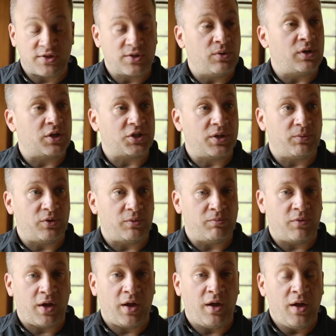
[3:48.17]
a scholarship to
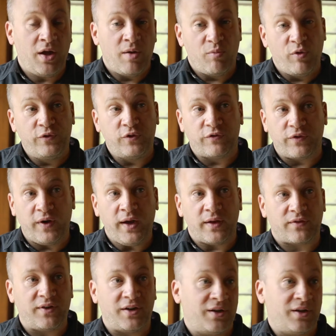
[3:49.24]
uh, move to France.